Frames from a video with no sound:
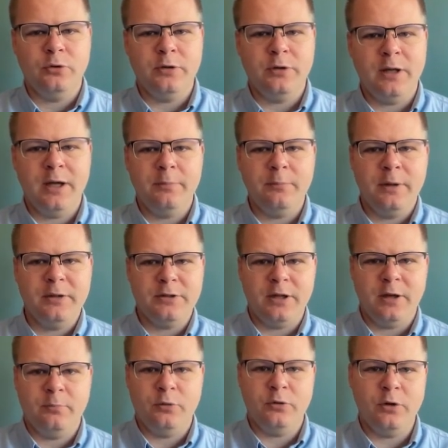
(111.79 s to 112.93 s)

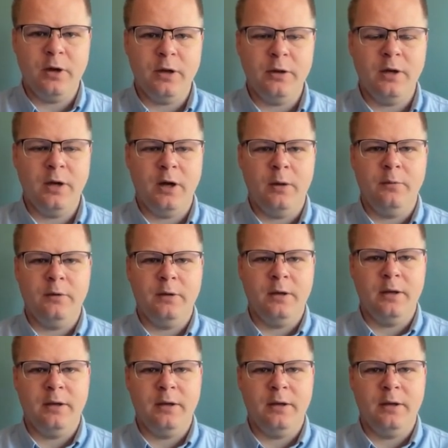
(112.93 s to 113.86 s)
nameexample.com